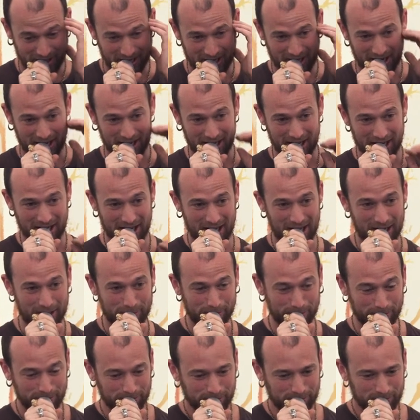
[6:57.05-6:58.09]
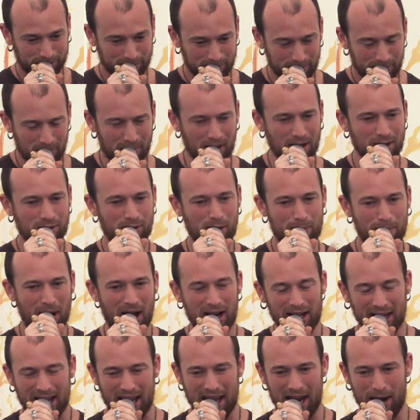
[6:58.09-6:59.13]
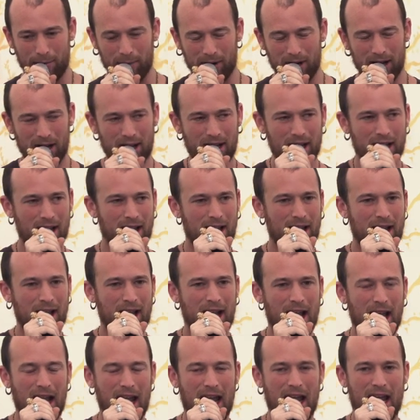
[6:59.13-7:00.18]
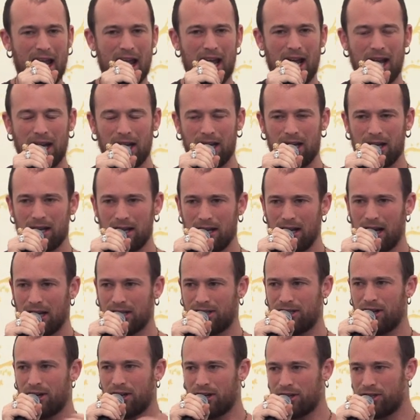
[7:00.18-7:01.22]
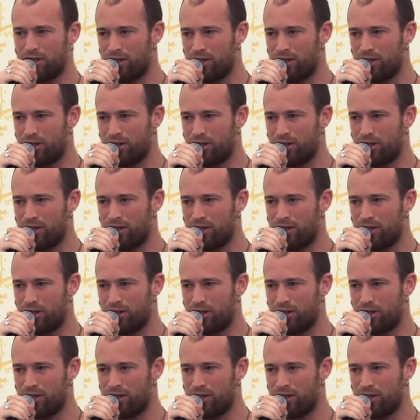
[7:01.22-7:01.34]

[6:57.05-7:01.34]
and so I bought a camera, and I started